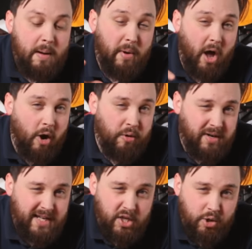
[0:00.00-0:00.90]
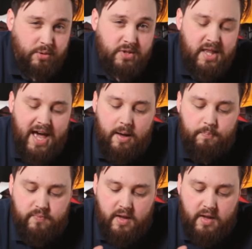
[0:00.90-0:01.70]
but only use that